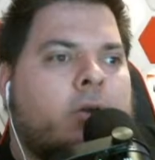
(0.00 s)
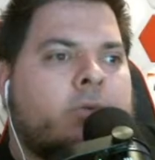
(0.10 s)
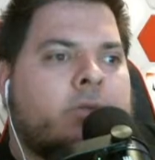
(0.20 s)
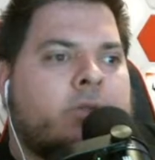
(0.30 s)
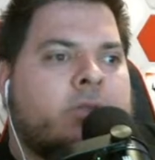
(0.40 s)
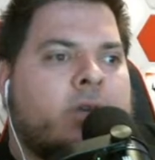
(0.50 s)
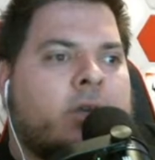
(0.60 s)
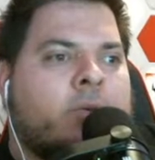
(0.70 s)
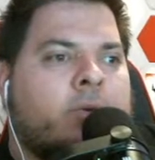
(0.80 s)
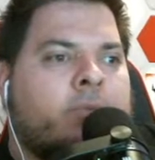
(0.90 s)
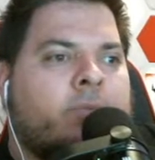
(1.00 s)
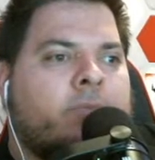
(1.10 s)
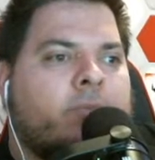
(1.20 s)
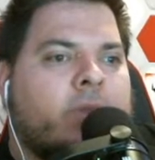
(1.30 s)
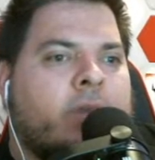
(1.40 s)
Is that the second one?
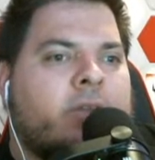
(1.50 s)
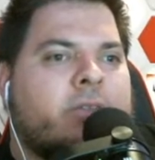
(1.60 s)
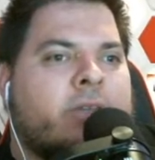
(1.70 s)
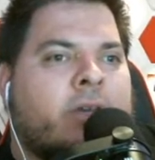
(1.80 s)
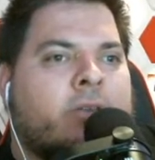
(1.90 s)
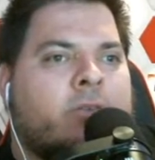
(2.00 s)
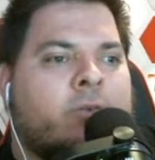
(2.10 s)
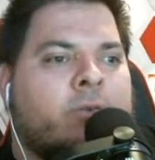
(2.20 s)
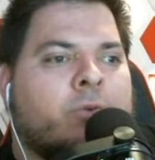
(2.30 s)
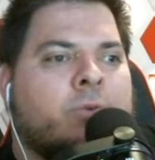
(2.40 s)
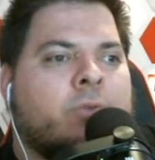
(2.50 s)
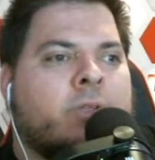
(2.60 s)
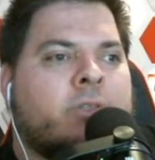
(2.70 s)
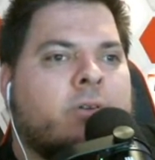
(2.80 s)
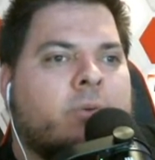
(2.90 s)
It just sounds too cool.
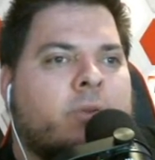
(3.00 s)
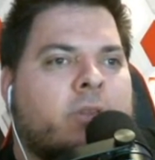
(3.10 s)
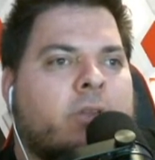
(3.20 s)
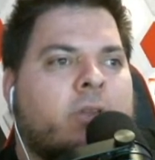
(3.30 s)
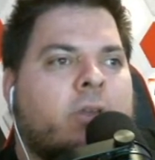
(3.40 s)
Let's go with it.